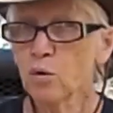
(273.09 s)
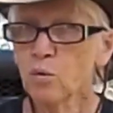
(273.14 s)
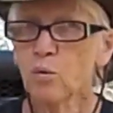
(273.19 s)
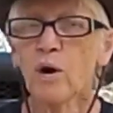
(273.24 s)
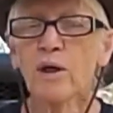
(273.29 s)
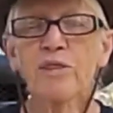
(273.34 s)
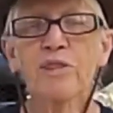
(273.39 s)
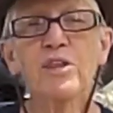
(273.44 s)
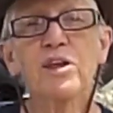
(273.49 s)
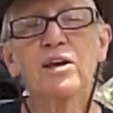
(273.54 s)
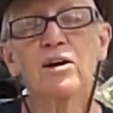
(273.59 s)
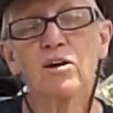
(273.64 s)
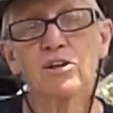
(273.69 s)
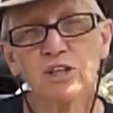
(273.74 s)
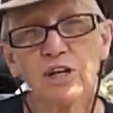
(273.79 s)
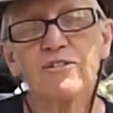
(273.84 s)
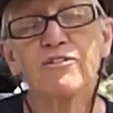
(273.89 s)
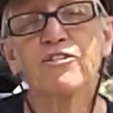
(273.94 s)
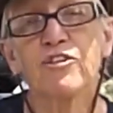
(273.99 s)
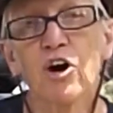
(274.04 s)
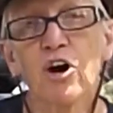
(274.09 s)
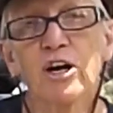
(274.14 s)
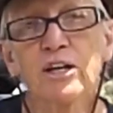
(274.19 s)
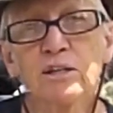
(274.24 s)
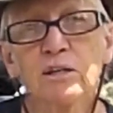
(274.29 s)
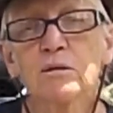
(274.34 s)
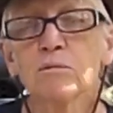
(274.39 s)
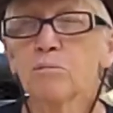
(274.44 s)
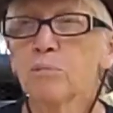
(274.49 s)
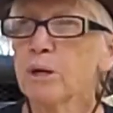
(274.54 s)
One thing I did
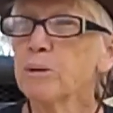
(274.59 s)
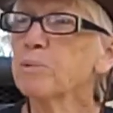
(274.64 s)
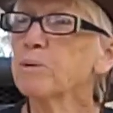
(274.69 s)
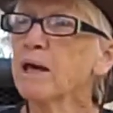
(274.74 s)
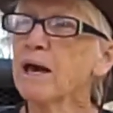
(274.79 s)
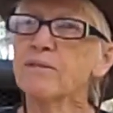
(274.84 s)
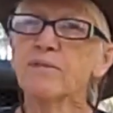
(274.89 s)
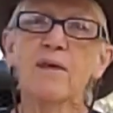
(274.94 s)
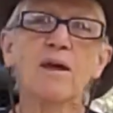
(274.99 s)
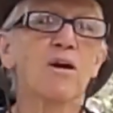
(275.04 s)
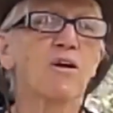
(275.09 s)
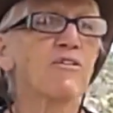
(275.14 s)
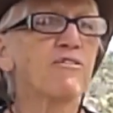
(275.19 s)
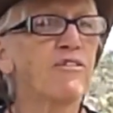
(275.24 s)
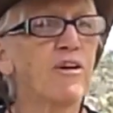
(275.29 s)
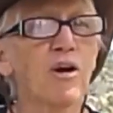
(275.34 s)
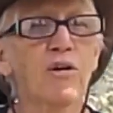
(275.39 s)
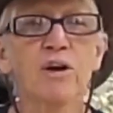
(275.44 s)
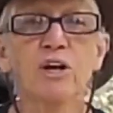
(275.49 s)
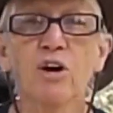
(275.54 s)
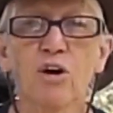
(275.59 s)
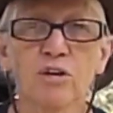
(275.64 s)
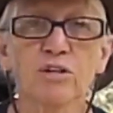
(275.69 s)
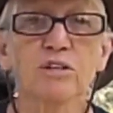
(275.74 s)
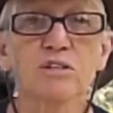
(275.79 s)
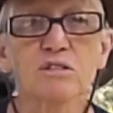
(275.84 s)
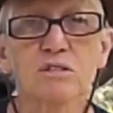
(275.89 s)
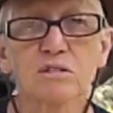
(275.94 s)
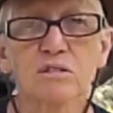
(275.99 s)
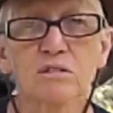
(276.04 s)
find, people out there are very
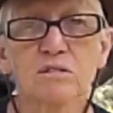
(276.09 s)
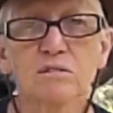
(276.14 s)
honest.